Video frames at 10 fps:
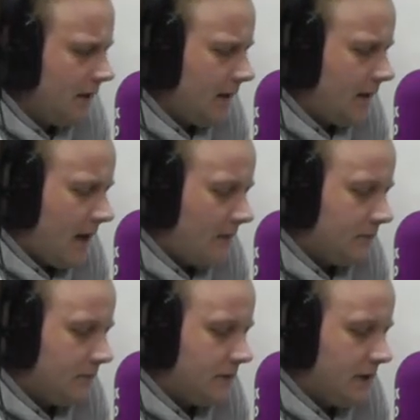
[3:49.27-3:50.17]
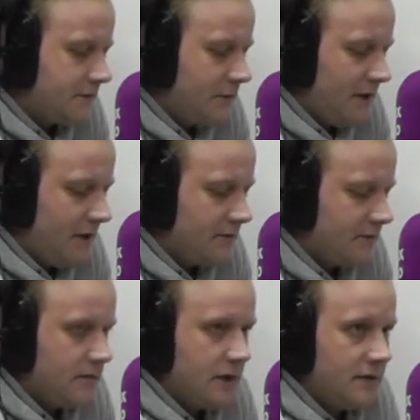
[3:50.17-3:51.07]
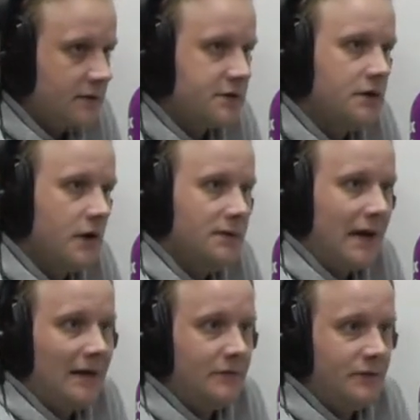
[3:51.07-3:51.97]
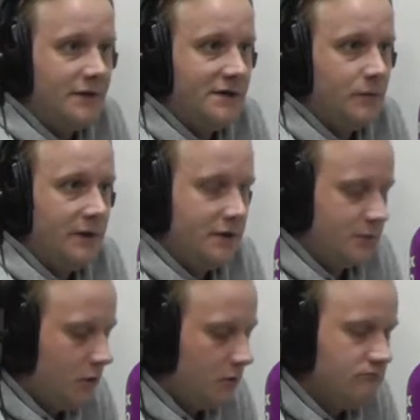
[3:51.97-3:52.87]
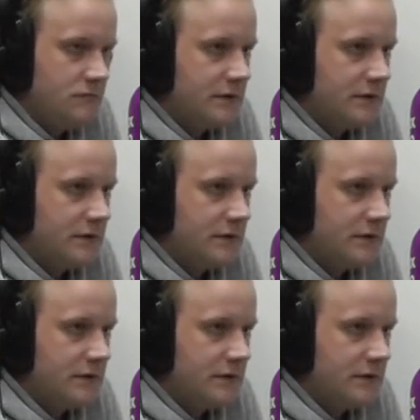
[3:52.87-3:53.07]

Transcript: Um, has been uh, slowed down in recent weeks, but